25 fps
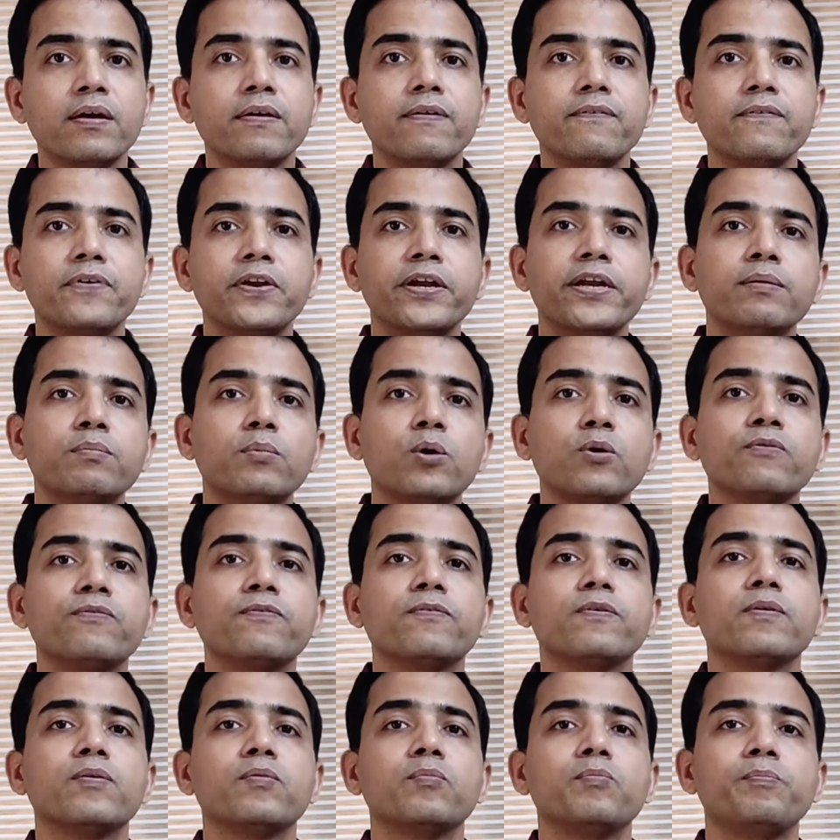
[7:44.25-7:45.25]
freedom of
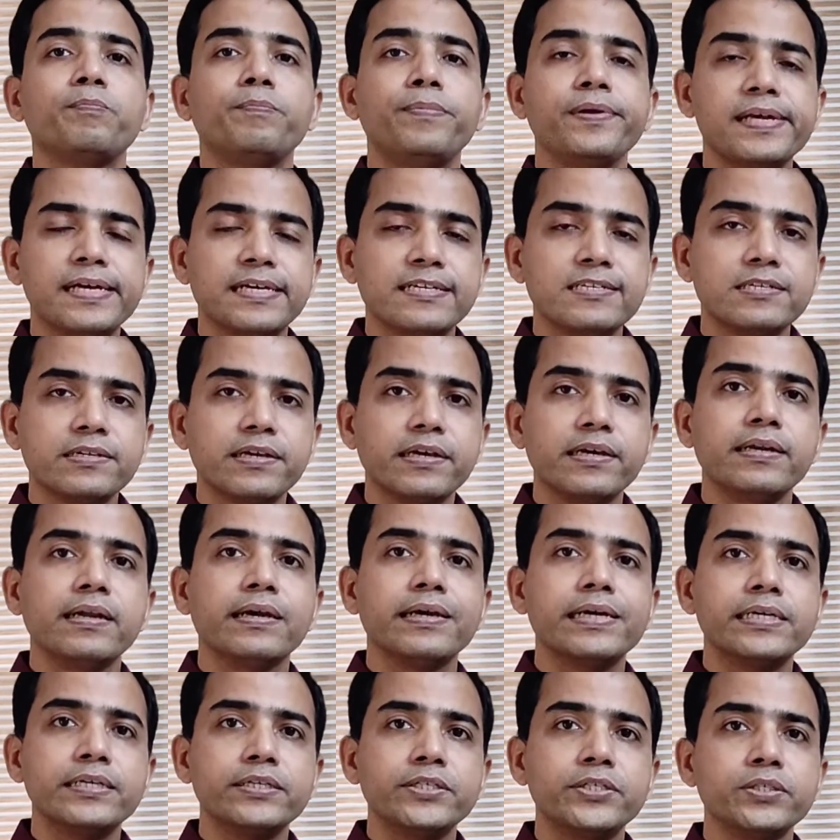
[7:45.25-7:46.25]
press in
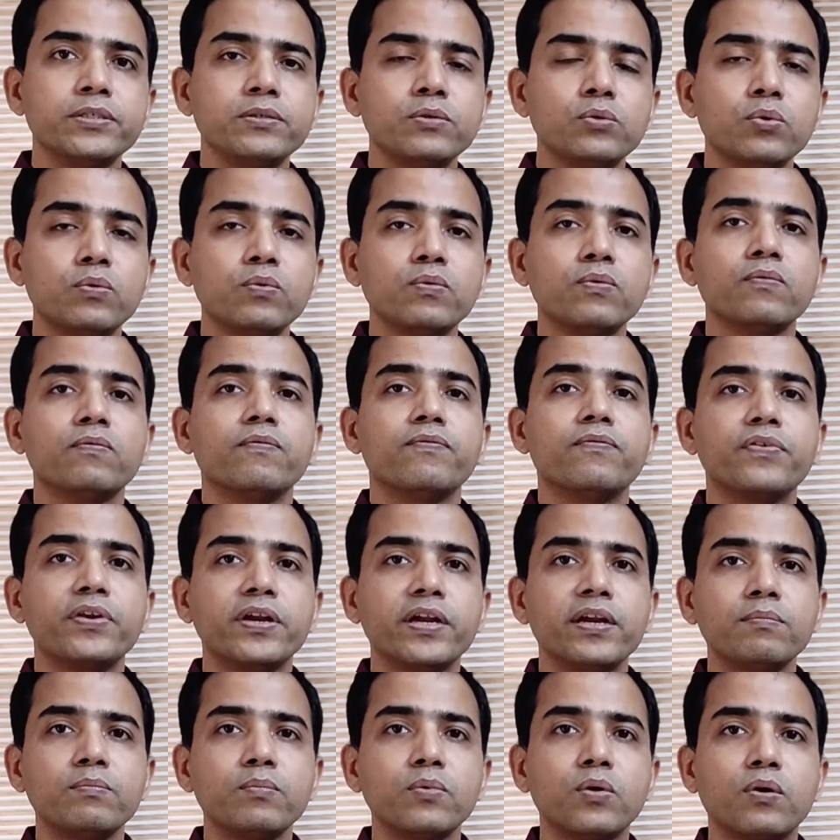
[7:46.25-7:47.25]
addition to
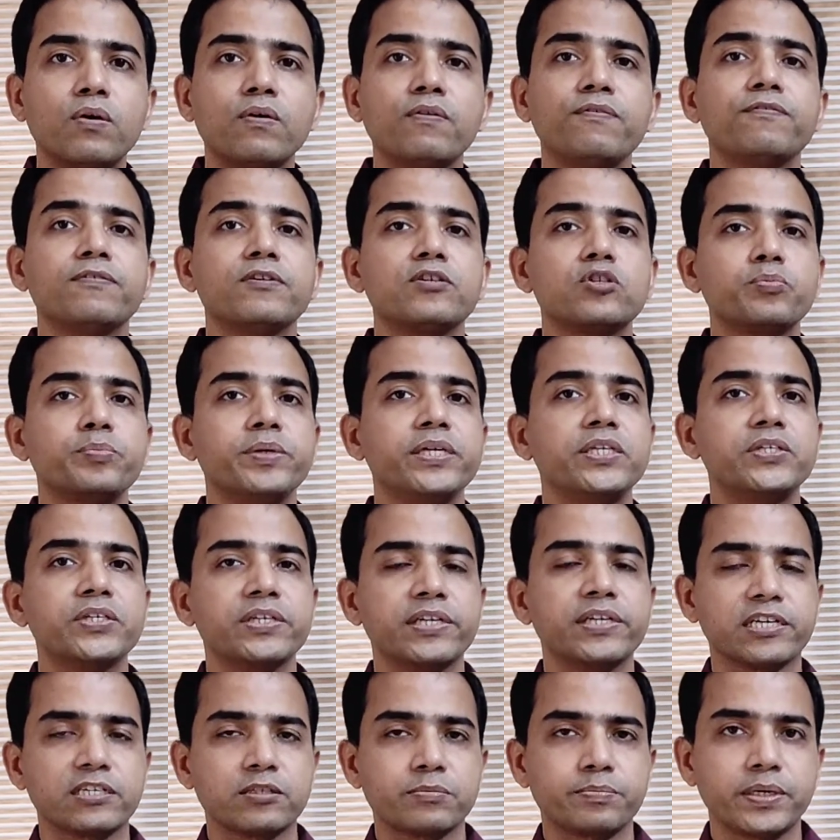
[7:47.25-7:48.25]
freedom of speech
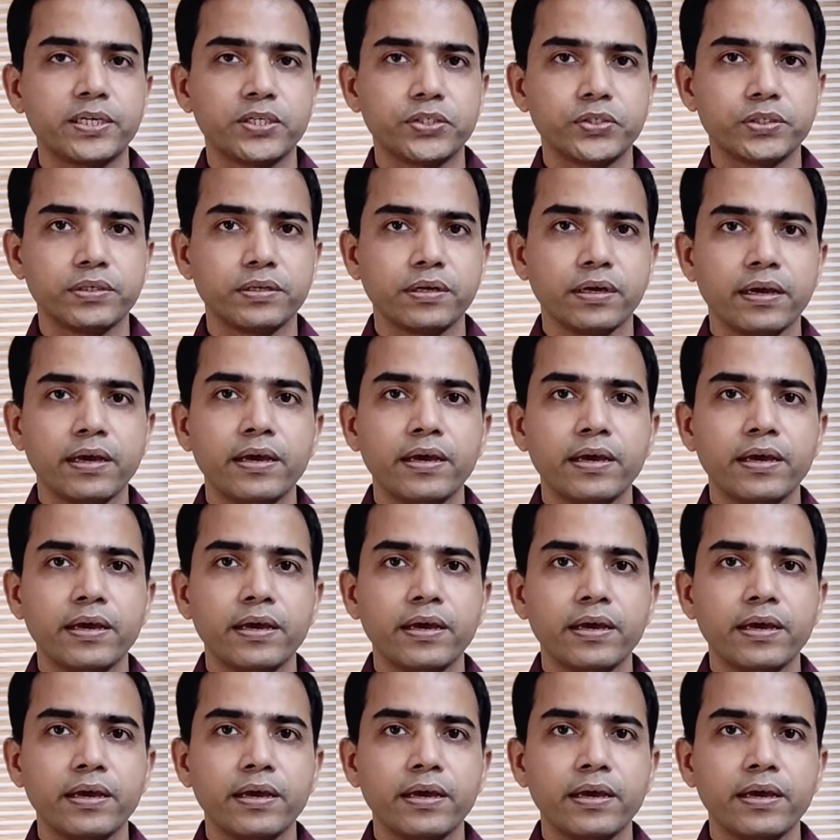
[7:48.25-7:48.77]
and expression.